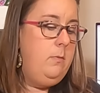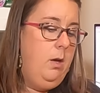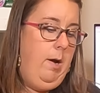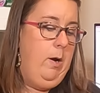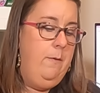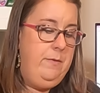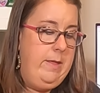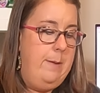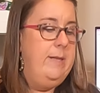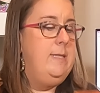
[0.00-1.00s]
All right, hopefully
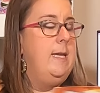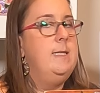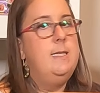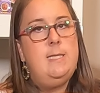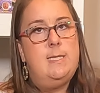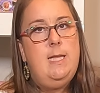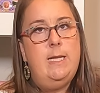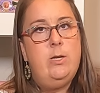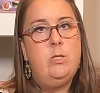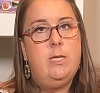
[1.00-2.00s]
that made sense. This is a
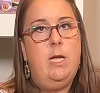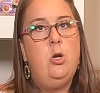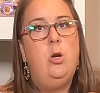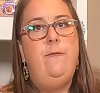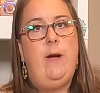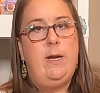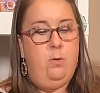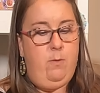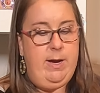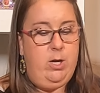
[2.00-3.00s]
Lynyrd Skynyrd
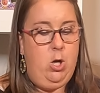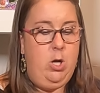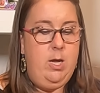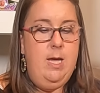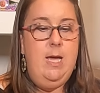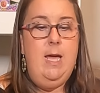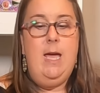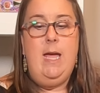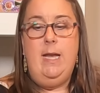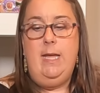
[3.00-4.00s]
vinyl record,
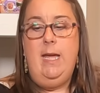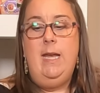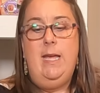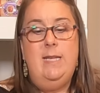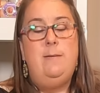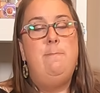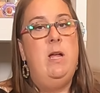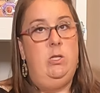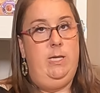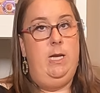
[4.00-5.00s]
and it is
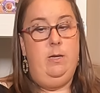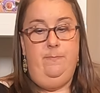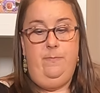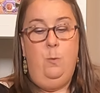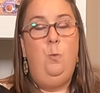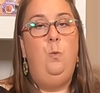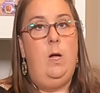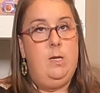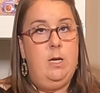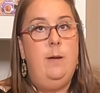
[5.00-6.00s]
melted.
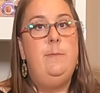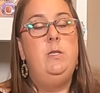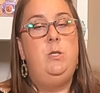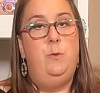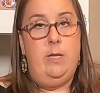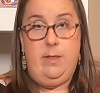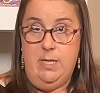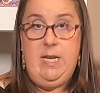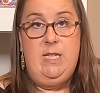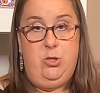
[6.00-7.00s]
Welcome to
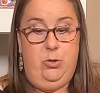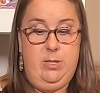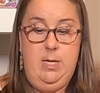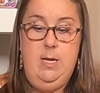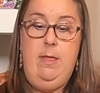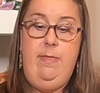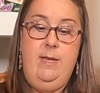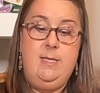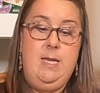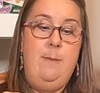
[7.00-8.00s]
the desert.
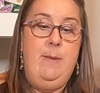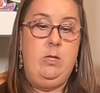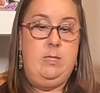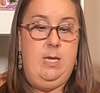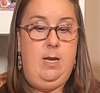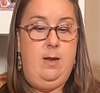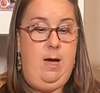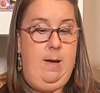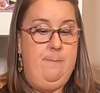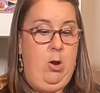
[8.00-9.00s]
This guy melted,
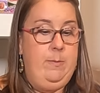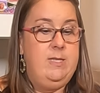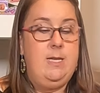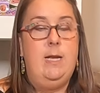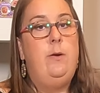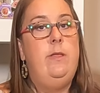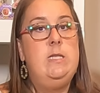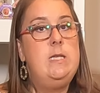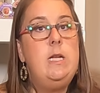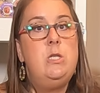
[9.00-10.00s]
probably sat out in
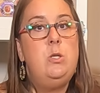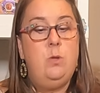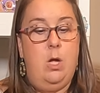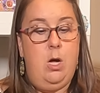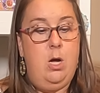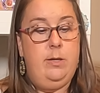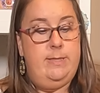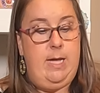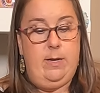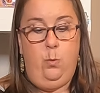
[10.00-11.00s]
the sun too long,
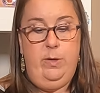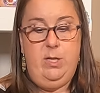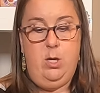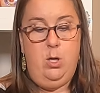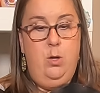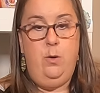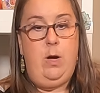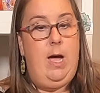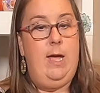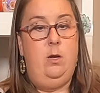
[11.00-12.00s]
sat in a
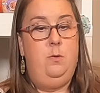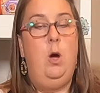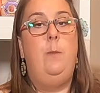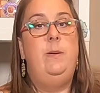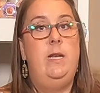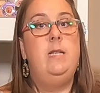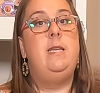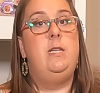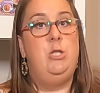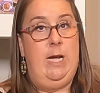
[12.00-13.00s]
window, I don't know, but it
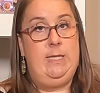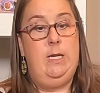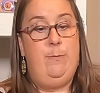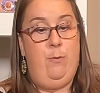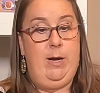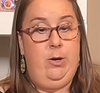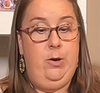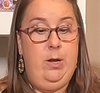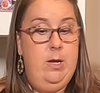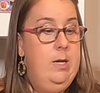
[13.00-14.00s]
is a jacked up
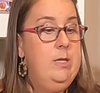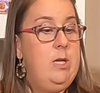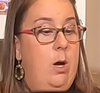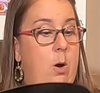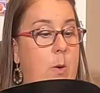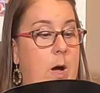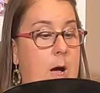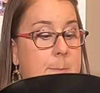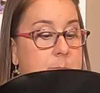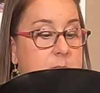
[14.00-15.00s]
record. So
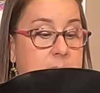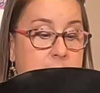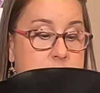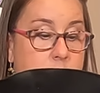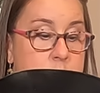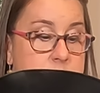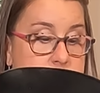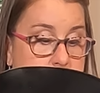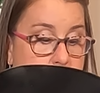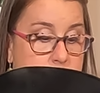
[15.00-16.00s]
these are
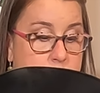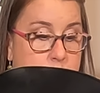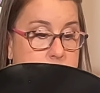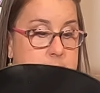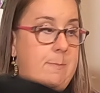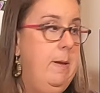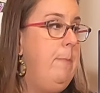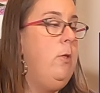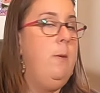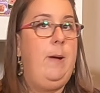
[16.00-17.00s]
still good. Some
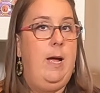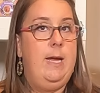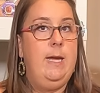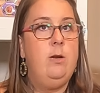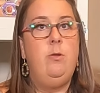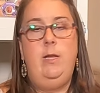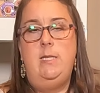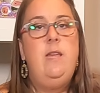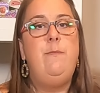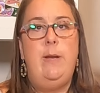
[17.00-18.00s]
people are buying it, or at
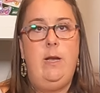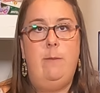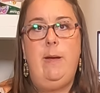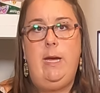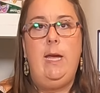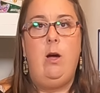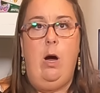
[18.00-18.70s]
least they've been making